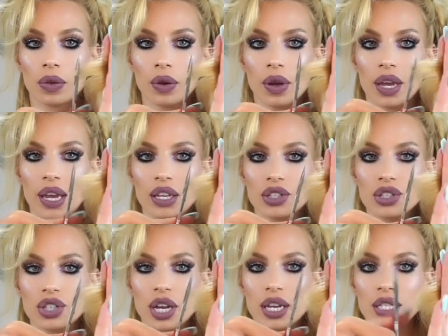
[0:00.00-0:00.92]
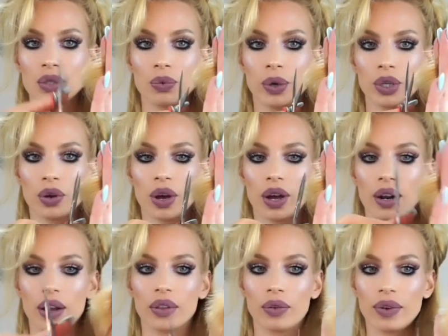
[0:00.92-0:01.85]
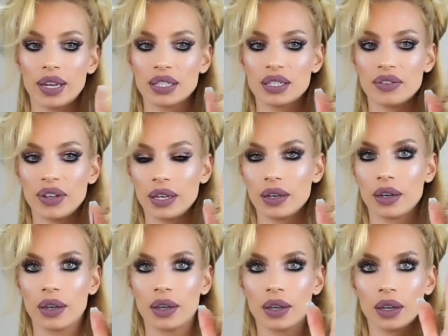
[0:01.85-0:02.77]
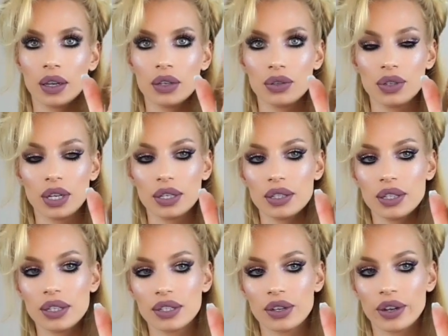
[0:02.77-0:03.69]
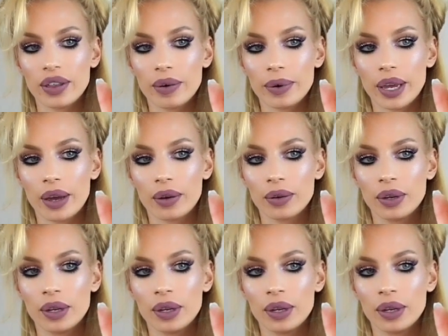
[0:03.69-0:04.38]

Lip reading: Again, just what you cut on the rest of it. Can you guys see this? Oh yeah, there we go.